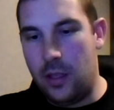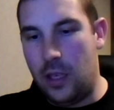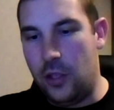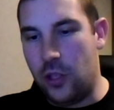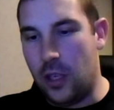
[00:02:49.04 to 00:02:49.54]

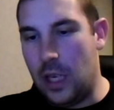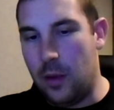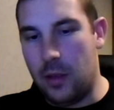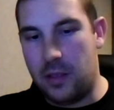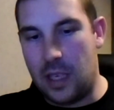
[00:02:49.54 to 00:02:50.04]
t-shirt,
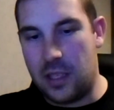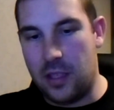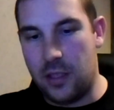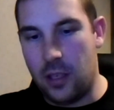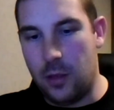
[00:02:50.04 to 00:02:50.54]
yeah,
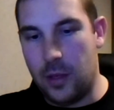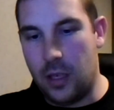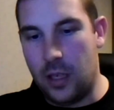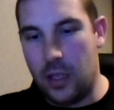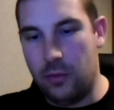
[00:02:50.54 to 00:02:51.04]
Assassin's
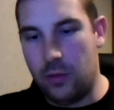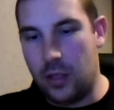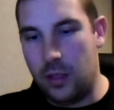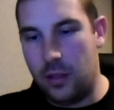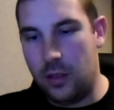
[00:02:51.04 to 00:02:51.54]
Alumni,